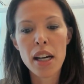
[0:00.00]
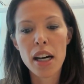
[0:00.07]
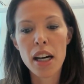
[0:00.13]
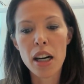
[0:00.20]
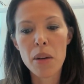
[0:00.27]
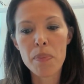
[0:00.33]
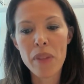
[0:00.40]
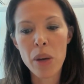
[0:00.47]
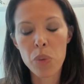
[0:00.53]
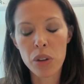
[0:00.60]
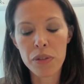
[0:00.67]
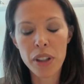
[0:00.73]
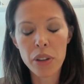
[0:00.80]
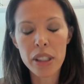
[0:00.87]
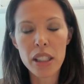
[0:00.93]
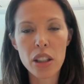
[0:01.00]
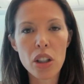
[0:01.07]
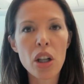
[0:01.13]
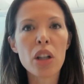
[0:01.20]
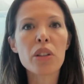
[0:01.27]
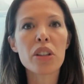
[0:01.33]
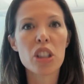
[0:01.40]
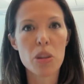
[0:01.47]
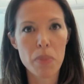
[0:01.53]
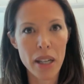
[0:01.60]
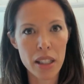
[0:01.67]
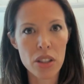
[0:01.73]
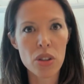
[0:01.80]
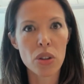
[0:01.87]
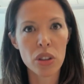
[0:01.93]
Um, and we're very encouraged by
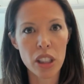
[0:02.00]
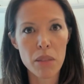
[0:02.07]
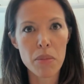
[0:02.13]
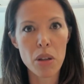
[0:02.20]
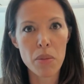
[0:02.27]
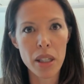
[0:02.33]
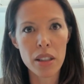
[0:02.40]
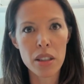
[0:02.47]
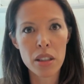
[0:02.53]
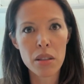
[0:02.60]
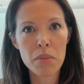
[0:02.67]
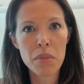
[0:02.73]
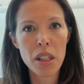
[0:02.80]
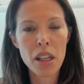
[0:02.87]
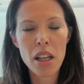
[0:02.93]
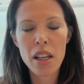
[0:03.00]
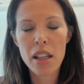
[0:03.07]
this early momentum.